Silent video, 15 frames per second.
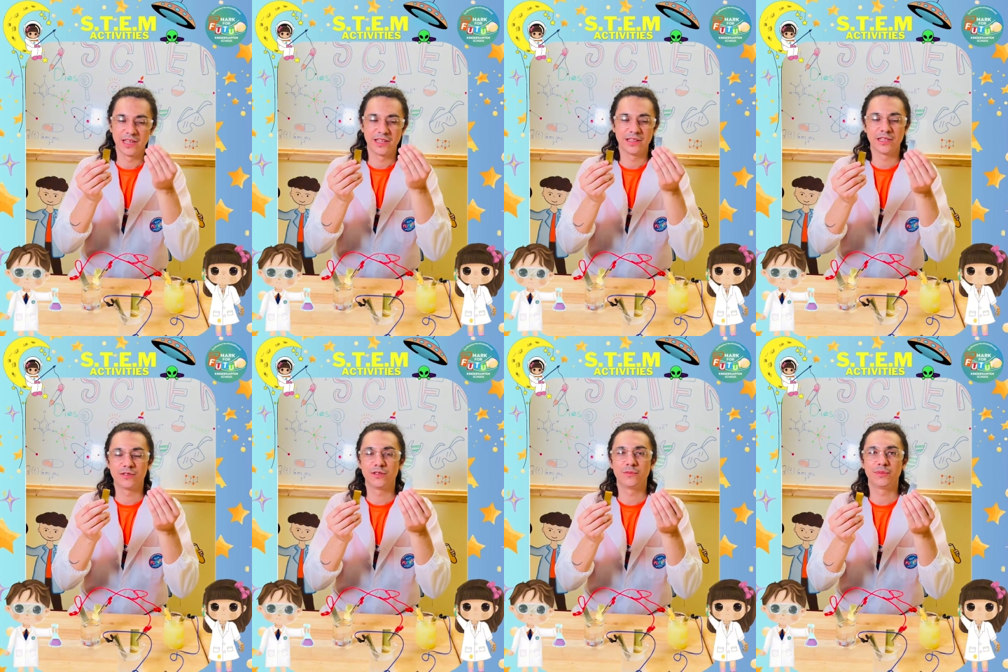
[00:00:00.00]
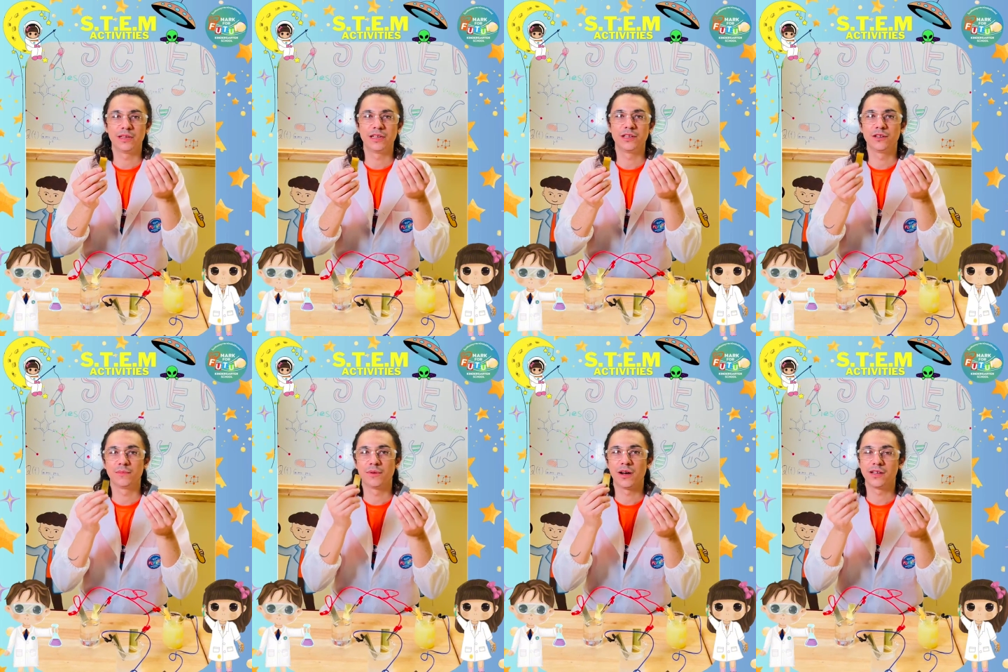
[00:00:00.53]
This will be
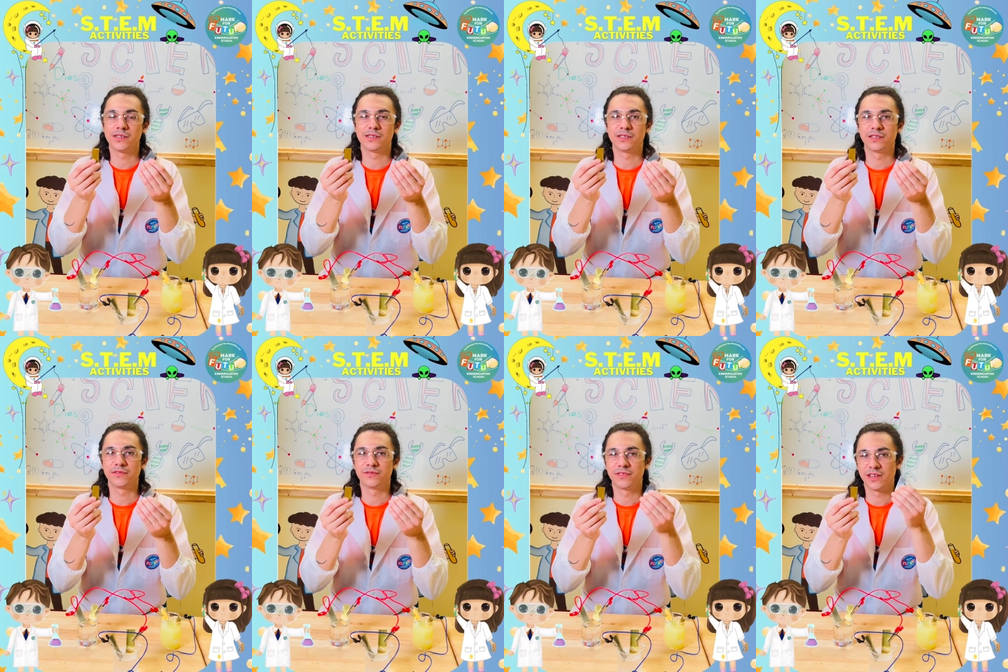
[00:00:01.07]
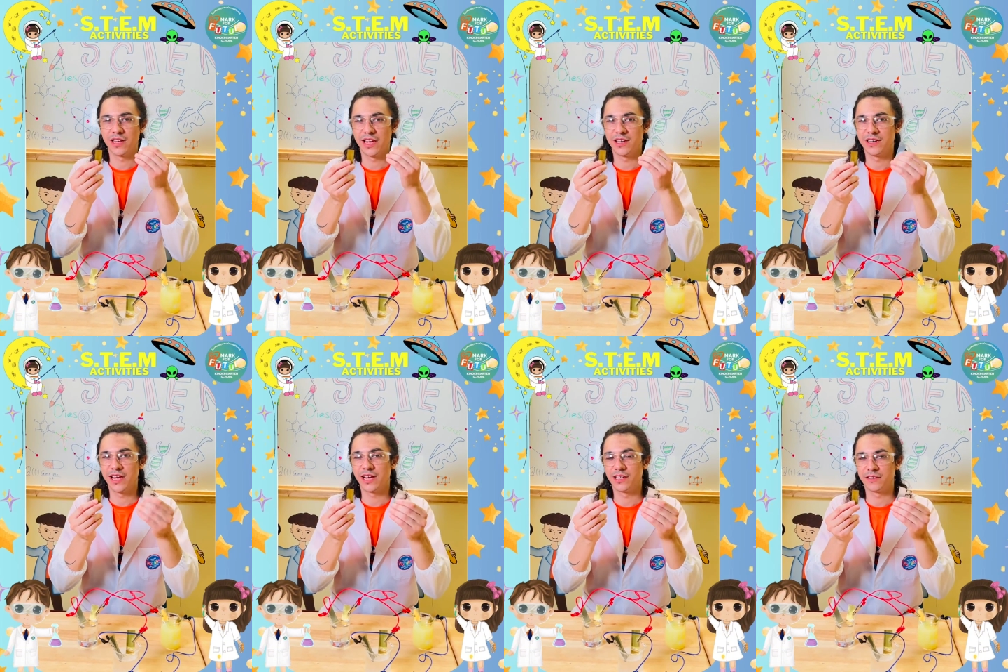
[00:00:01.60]
your positive and
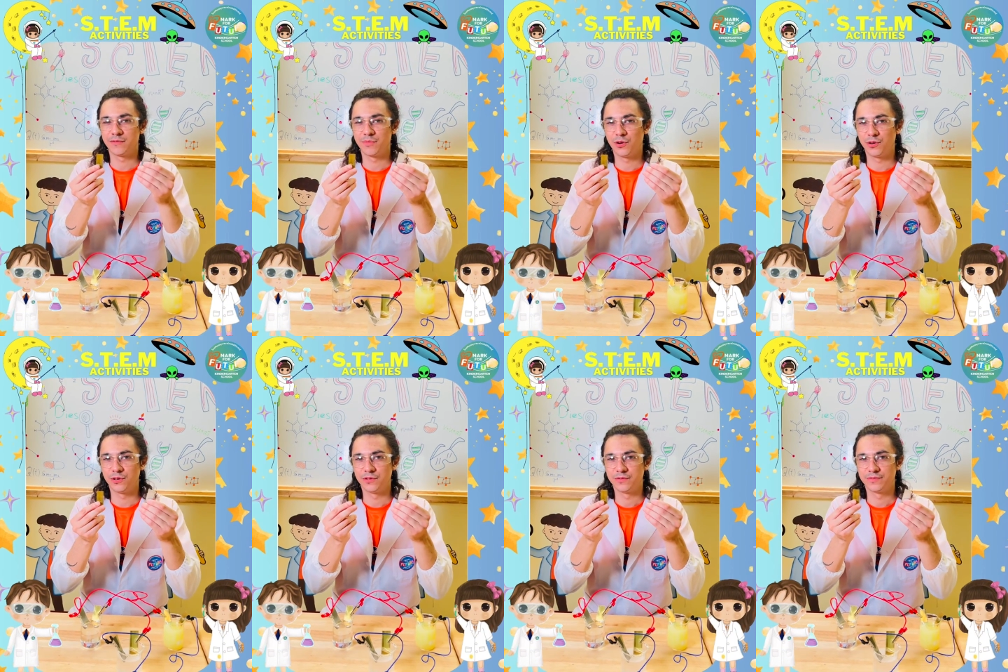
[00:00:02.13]
negative pole.